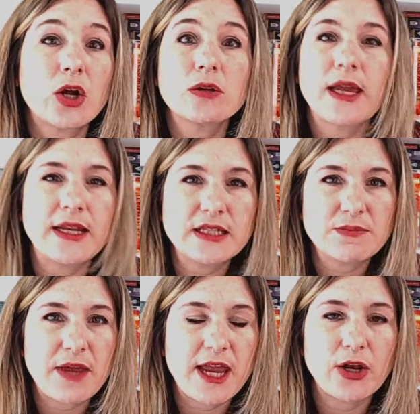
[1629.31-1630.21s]
like her
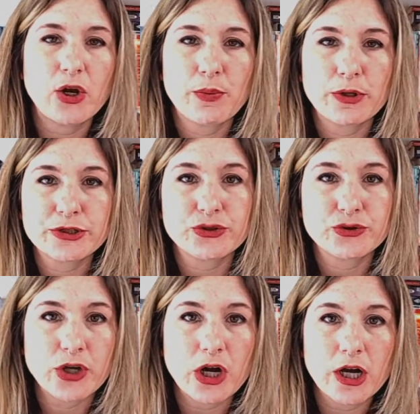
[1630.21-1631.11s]
lady's maid, her
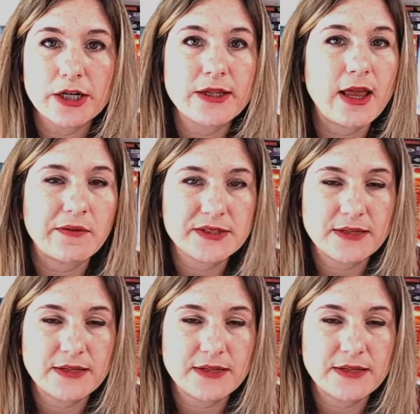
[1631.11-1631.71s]
personal guard.